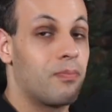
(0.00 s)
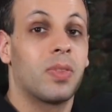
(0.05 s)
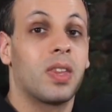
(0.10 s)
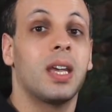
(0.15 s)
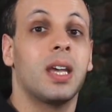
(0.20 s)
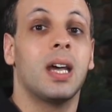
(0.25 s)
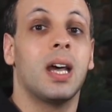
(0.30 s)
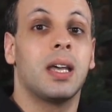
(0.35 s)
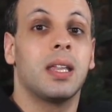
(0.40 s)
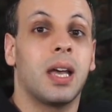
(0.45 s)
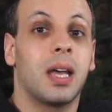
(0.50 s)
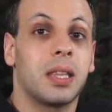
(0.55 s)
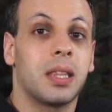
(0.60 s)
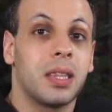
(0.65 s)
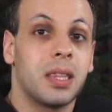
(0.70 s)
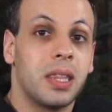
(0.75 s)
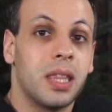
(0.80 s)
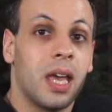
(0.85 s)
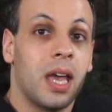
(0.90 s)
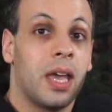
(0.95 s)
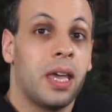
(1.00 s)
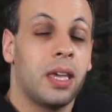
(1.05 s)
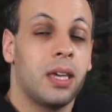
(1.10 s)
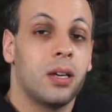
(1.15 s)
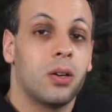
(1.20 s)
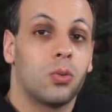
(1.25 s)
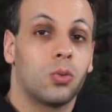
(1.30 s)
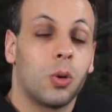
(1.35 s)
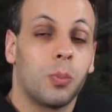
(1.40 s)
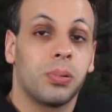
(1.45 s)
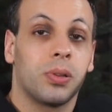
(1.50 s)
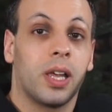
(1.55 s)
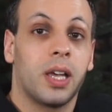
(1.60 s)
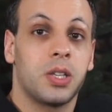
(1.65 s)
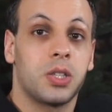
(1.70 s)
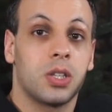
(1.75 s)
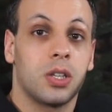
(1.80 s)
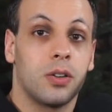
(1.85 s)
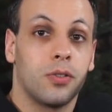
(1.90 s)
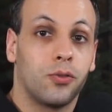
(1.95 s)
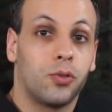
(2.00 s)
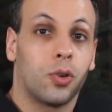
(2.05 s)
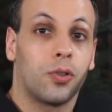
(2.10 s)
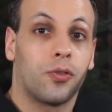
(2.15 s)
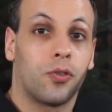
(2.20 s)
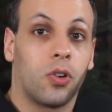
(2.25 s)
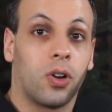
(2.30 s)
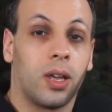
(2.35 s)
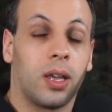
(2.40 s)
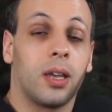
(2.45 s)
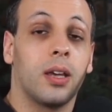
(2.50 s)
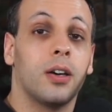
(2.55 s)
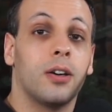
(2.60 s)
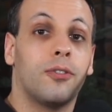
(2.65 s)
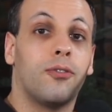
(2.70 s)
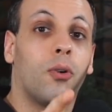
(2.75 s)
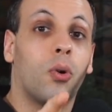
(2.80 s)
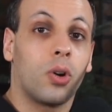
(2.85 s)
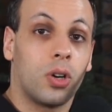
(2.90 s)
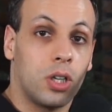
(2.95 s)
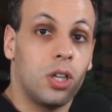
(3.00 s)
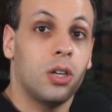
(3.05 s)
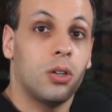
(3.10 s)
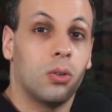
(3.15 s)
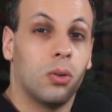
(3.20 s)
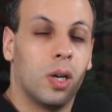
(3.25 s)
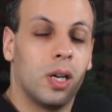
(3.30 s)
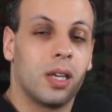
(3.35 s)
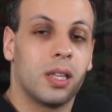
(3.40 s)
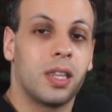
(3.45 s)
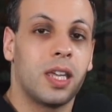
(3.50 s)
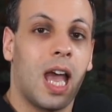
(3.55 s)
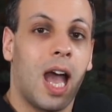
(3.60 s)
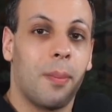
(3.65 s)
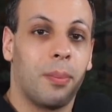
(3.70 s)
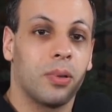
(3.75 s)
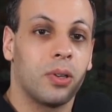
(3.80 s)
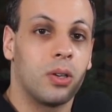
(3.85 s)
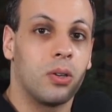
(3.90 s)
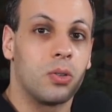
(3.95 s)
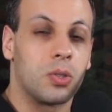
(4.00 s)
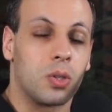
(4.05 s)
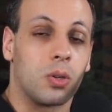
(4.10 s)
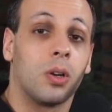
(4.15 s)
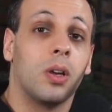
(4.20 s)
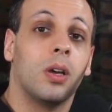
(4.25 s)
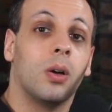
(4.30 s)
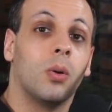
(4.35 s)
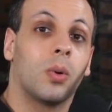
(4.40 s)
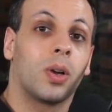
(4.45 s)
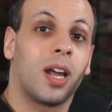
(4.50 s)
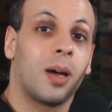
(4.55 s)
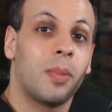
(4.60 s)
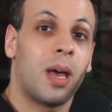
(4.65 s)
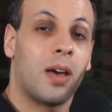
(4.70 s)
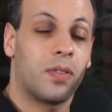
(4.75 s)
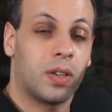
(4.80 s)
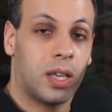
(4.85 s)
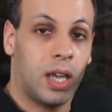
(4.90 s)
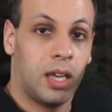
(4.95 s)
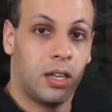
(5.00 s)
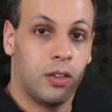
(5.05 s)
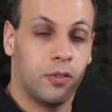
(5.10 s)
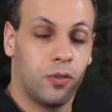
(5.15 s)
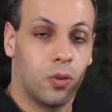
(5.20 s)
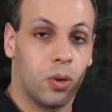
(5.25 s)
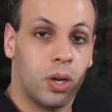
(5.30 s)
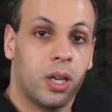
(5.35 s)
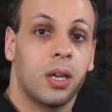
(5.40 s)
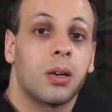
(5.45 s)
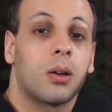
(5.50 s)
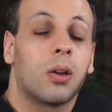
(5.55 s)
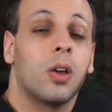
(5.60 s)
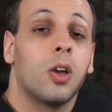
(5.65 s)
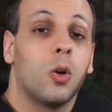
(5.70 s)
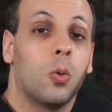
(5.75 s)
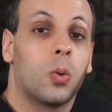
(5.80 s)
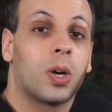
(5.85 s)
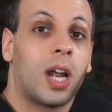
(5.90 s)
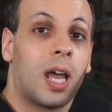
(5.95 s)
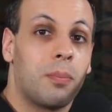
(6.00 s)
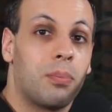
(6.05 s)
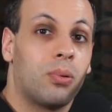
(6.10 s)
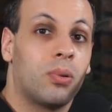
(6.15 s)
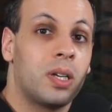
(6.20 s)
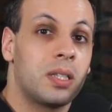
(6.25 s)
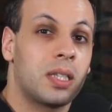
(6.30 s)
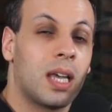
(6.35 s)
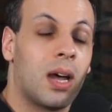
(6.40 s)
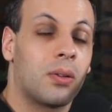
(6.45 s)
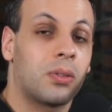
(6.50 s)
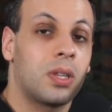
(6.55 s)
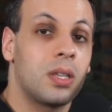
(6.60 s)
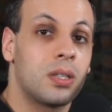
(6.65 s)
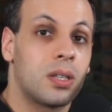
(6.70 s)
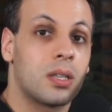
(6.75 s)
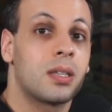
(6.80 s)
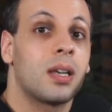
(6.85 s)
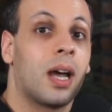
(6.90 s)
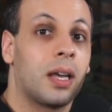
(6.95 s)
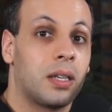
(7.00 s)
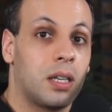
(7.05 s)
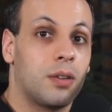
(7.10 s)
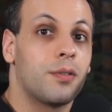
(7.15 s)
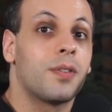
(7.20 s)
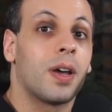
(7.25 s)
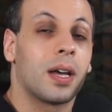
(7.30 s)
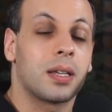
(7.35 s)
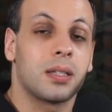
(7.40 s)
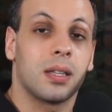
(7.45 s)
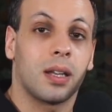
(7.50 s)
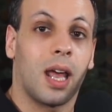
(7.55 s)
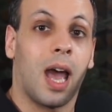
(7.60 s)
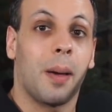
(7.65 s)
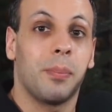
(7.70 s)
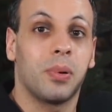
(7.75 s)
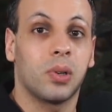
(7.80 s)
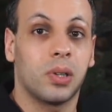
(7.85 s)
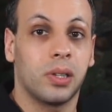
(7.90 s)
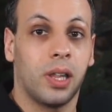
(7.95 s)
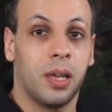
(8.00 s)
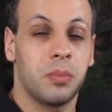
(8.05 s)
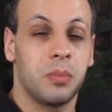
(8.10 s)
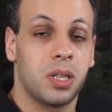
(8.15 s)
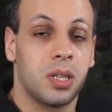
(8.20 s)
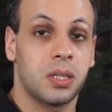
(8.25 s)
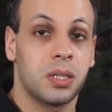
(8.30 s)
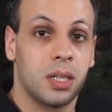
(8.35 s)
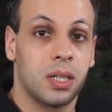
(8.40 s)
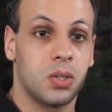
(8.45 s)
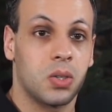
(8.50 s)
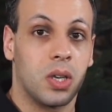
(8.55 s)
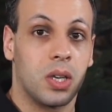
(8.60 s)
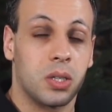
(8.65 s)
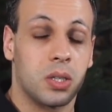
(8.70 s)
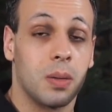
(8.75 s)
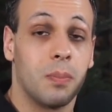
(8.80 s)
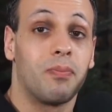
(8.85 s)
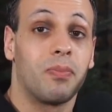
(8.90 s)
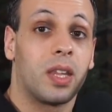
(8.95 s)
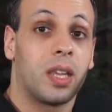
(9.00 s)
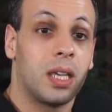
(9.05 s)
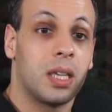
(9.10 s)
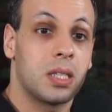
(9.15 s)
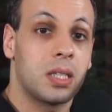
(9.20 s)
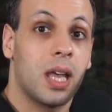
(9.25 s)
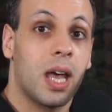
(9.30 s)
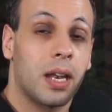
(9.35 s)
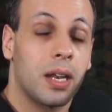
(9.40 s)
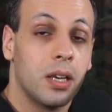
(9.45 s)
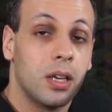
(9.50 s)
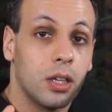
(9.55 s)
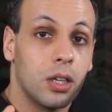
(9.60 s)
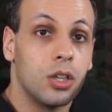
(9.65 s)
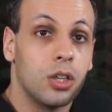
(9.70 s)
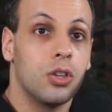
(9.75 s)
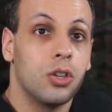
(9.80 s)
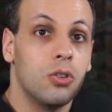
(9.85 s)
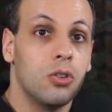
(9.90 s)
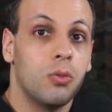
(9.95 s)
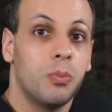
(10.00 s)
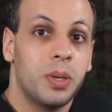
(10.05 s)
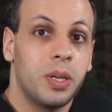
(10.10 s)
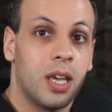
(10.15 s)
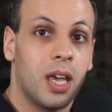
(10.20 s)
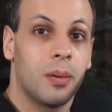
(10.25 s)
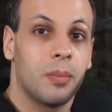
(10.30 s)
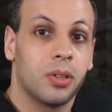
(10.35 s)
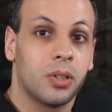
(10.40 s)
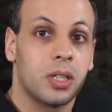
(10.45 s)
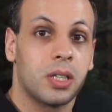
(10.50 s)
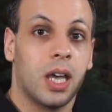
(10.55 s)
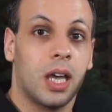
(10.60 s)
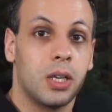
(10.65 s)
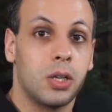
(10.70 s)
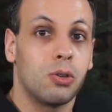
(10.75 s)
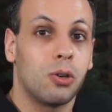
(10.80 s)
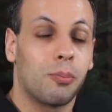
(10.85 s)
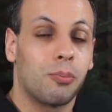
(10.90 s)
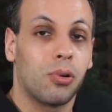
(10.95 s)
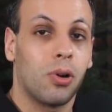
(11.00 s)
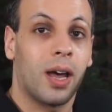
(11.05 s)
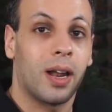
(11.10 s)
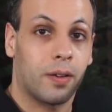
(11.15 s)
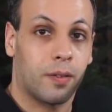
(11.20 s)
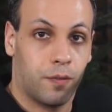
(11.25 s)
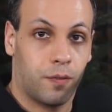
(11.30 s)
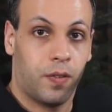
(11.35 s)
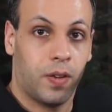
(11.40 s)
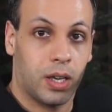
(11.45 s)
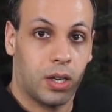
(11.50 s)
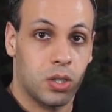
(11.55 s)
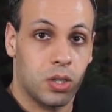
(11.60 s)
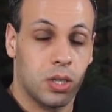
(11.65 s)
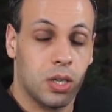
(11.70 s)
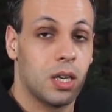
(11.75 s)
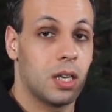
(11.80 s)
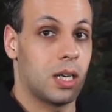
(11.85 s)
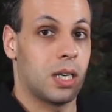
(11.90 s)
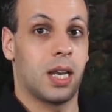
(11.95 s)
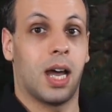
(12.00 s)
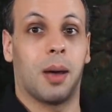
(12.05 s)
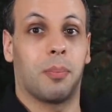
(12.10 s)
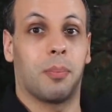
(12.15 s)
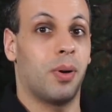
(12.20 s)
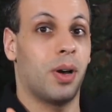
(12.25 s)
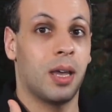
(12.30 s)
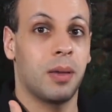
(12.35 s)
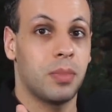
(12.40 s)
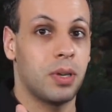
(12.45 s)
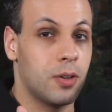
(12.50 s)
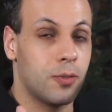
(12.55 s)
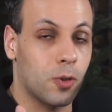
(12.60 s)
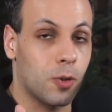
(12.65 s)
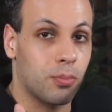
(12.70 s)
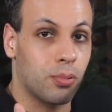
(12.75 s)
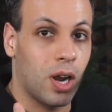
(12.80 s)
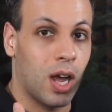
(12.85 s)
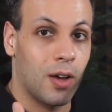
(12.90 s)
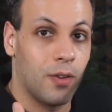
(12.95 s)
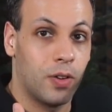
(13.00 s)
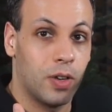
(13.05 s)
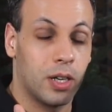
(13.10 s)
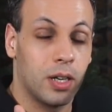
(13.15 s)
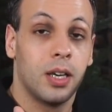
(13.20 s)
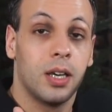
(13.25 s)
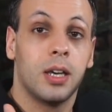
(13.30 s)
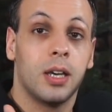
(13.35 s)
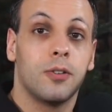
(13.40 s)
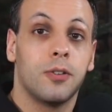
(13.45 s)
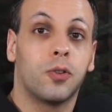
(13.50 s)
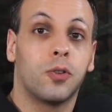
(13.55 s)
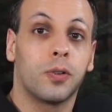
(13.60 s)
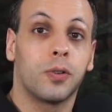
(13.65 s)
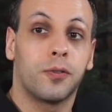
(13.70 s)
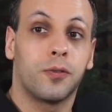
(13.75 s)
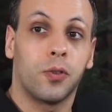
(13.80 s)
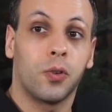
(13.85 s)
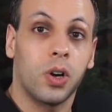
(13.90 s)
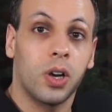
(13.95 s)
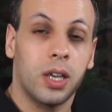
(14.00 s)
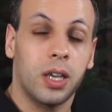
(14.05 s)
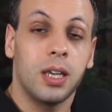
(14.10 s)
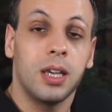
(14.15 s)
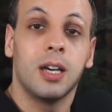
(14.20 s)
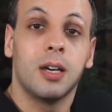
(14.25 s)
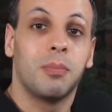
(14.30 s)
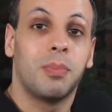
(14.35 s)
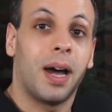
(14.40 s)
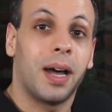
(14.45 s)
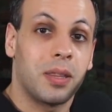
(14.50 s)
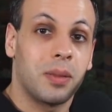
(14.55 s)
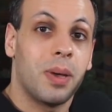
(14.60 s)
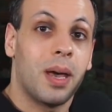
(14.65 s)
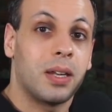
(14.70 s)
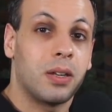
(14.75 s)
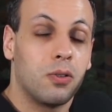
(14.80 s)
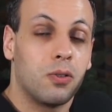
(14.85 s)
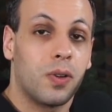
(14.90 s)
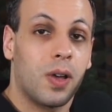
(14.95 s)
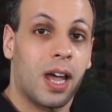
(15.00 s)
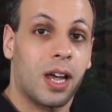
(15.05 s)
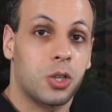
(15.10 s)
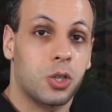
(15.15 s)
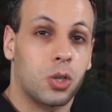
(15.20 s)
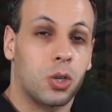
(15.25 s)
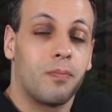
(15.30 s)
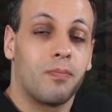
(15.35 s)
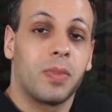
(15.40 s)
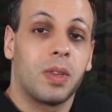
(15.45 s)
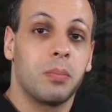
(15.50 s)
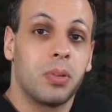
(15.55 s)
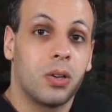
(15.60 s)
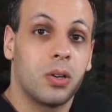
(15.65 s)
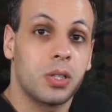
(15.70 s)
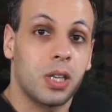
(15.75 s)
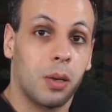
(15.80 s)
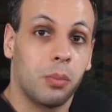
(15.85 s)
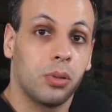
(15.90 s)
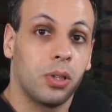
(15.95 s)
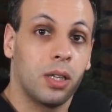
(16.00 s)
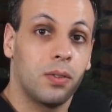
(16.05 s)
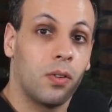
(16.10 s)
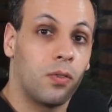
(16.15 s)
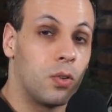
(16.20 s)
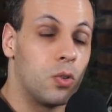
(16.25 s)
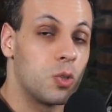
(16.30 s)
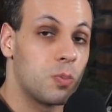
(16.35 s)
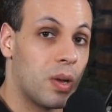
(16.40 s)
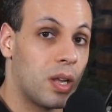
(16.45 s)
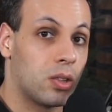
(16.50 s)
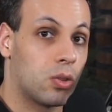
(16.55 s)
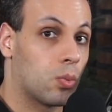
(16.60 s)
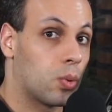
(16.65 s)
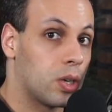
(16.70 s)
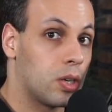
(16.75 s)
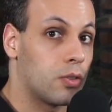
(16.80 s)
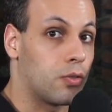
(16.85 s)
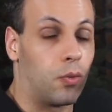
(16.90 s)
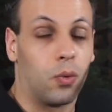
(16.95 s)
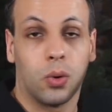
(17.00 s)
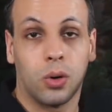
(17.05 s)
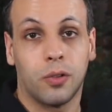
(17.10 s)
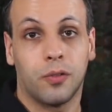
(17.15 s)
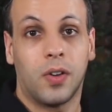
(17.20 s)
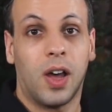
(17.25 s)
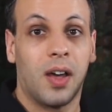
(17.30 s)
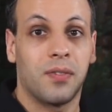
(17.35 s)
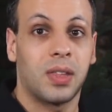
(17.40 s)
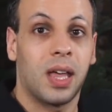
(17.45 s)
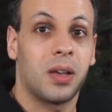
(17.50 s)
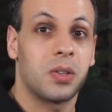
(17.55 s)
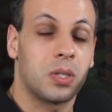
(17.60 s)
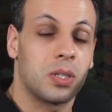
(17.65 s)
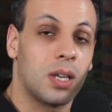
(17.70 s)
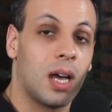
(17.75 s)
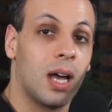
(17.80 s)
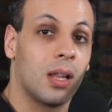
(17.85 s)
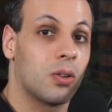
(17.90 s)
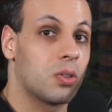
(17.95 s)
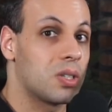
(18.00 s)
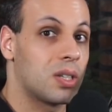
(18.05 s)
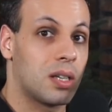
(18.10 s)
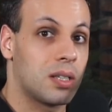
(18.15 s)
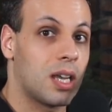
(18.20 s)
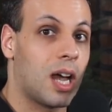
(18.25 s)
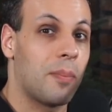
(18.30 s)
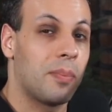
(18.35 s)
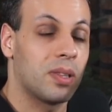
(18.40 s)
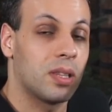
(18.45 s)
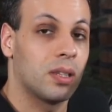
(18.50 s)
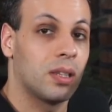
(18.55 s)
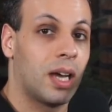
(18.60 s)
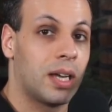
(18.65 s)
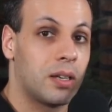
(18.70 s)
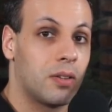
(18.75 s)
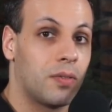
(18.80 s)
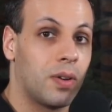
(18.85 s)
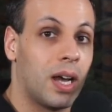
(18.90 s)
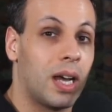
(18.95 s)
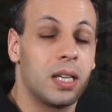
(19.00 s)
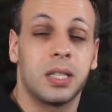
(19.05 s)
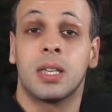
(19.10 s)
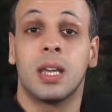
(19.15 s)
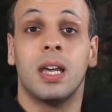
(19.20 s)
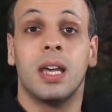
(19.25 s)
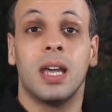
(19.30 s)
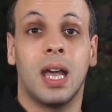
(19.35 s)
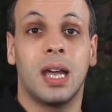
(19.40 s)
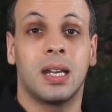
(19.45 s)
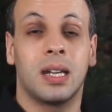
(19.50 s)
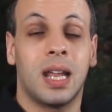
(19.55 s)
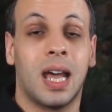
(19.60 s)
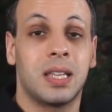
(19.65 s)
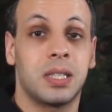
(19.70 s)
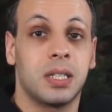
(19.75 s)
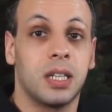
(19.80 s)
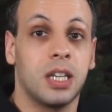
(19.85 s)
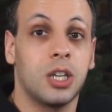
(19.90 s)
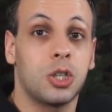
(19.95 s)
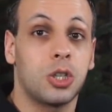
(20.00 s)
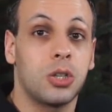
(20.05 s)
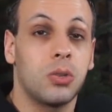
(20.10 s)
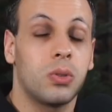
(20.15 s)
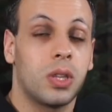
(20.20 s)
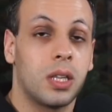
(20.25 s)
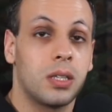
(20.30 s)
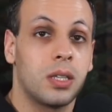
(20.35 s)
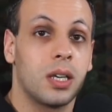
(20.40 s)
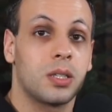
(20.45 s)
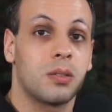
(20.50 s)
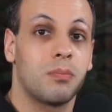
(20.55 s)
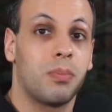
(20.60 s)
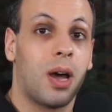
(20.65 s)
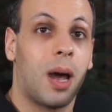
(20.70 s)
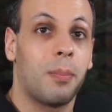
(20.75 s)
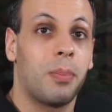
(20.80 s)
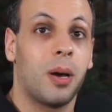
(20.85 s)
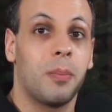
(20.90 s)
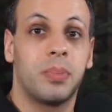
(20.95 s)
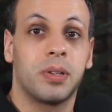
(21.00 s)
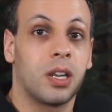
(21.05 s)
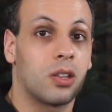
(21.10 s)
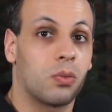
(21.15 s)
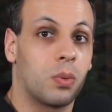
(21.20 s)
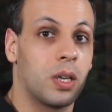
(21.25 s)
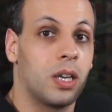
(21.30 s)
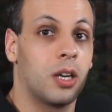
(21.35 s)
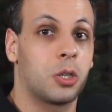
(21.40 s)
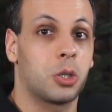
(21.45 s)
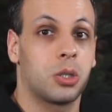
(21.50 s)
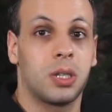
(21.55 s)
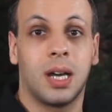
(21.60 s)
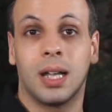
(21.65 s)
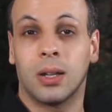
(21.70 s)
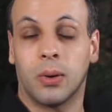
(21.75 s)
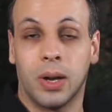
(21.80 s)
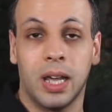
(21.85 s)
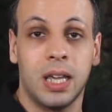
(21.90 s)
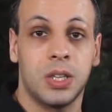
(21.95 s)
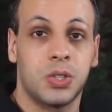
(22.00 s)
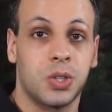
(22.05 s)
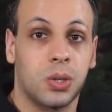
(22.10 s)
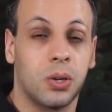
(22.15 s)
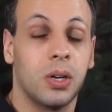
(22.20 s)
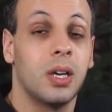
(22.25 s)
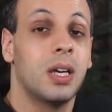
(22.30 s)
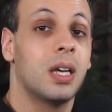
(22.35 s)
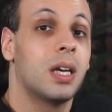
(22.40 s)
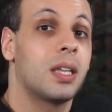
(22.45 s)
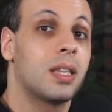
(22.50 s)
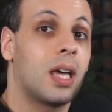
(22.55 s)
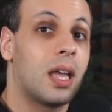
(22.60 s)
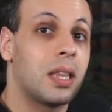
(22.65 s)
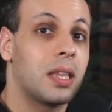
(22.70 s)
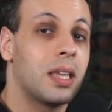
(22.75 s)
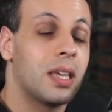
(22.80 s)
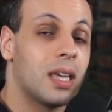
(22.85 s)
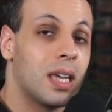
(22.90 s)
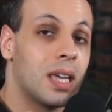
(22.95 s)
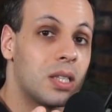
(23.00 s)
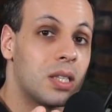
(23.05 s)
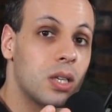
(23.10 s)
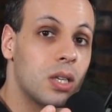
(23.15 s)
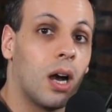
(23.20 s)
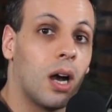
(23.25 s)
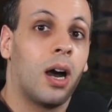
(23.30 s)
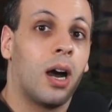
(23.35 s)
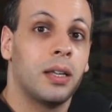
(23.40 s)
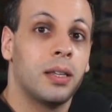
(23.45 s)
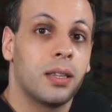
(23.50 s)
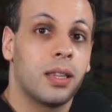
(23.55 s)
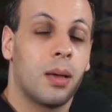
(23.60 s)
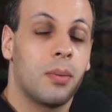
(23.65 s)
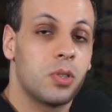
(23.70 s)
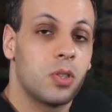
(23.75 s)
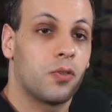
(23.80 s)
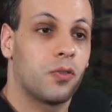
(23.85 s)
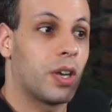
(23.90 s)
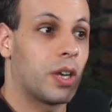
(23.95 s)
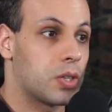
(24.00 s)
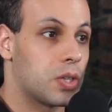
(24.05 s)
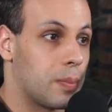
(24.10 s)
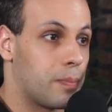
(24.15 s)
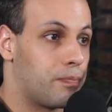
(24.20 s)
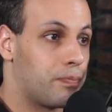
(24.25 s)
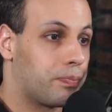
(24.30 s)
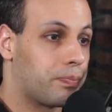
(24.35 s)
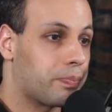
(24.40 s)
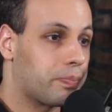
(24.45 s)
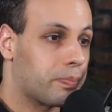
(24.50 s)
it, that they replace it for free for you, the Apple user. What I'm advocating for here, when I point out these design defects that Apple claims doesn't exist, is that you be able to get your product fixed, not by me for profit, for free by the manufacturer, because I believe if you spend three or four or five thousand dollars on a top of the line device and it has an issue that doesn't pop up in a $300 Acer, that it's on them to fix it.